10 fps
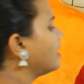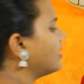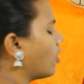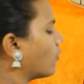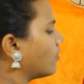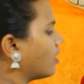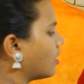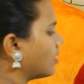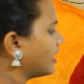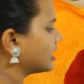Now
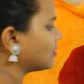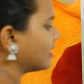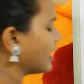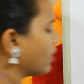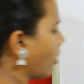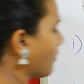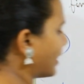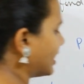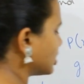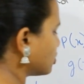next one, here you have
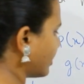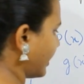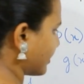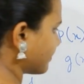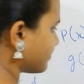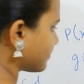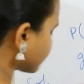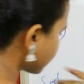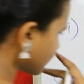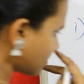minus 2, right?
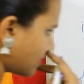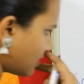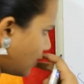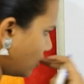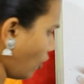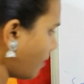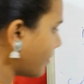You have